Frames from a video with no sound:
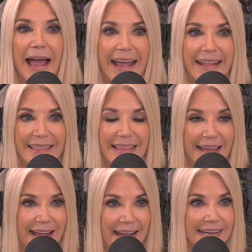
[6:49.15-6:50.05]
and
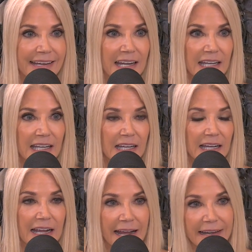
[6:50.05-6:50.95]
then
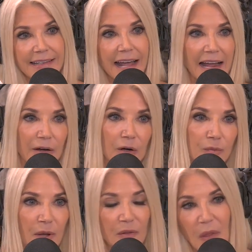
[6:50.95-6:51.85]
and I heard
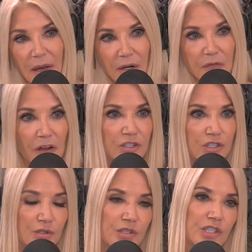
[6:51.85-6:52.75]
about their adventures,